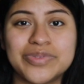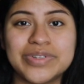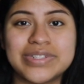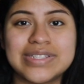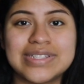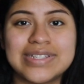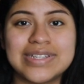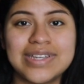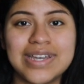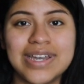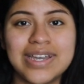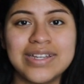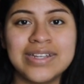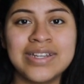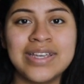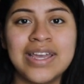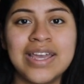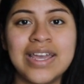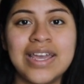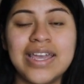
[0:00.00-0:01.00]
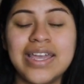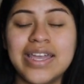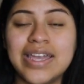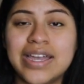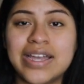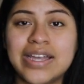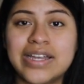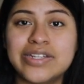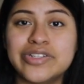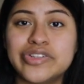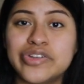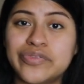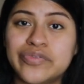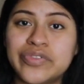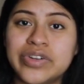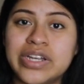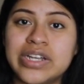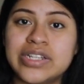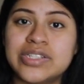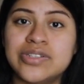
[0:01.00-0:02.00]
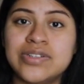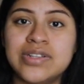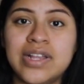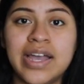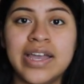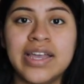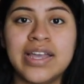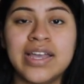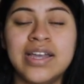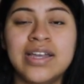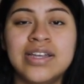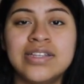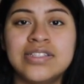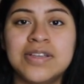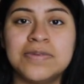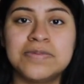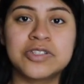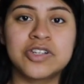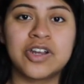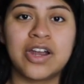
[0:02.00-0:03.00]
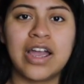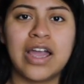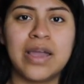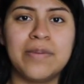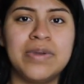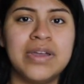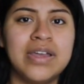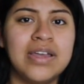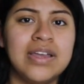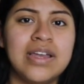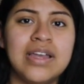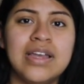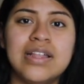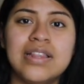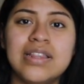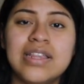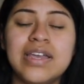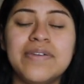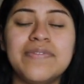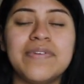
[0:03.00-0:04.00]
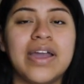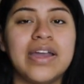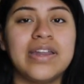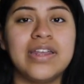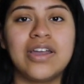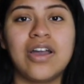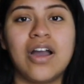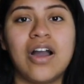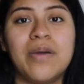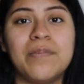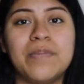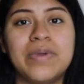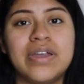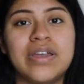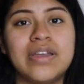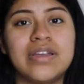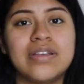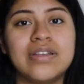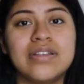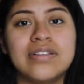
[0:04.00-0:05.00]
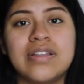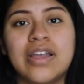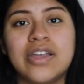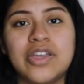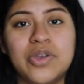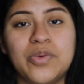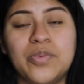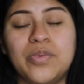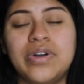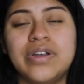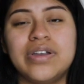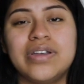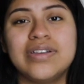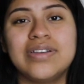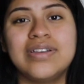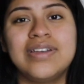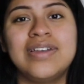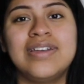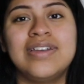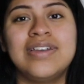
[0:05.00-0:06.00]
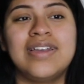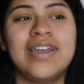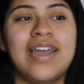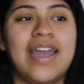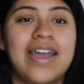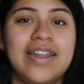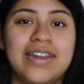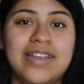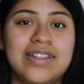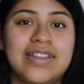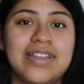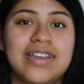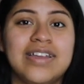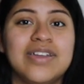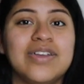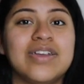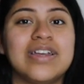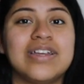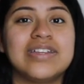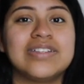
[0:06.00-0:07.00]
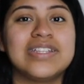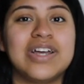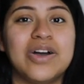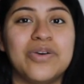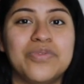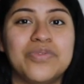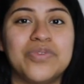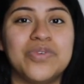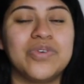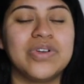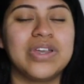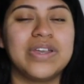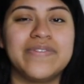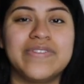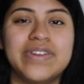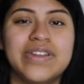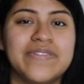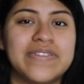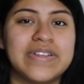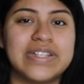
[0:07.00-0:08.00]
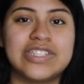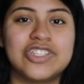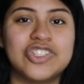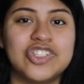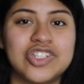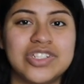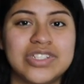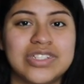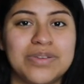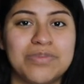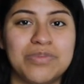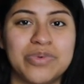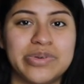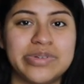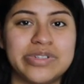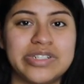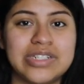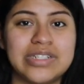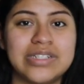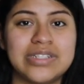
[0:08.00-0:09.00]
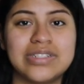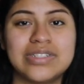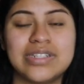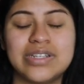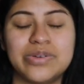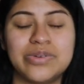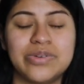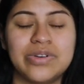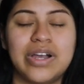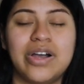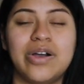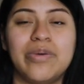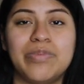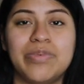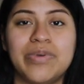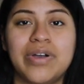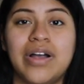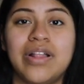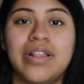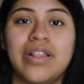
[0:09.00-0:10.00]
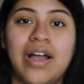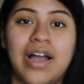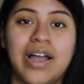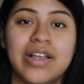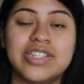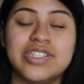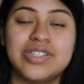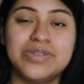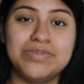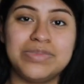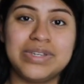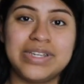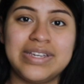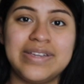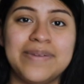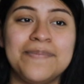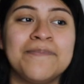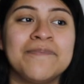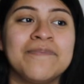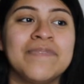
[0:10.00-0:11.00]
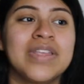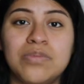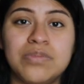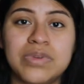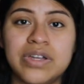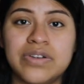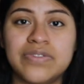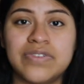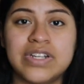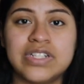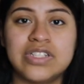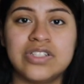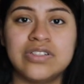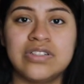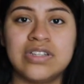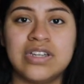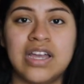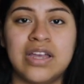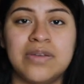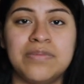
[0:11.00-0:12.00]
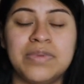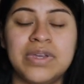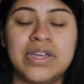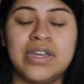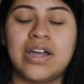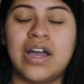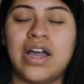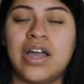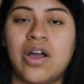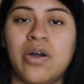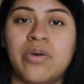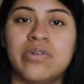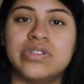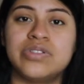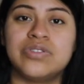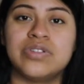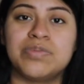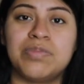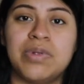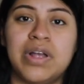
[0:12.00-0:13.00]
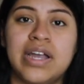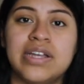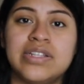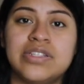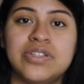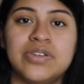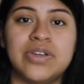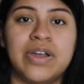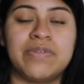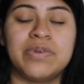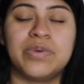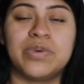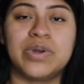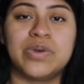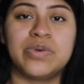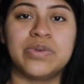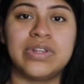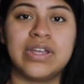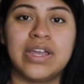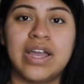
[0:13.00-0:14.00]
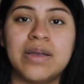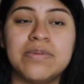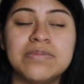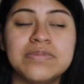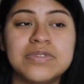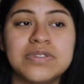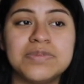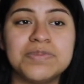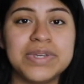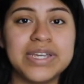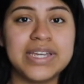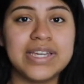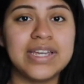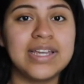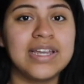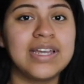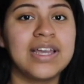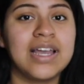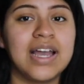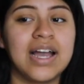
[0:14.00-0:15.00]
once again, and don't forget to like, subscribe, leave any comment that you want. Anything is helpful, even if it's just emojis. It will help a lot to me. Don't be afraid to DM me. I always reply to everyone who DMs me.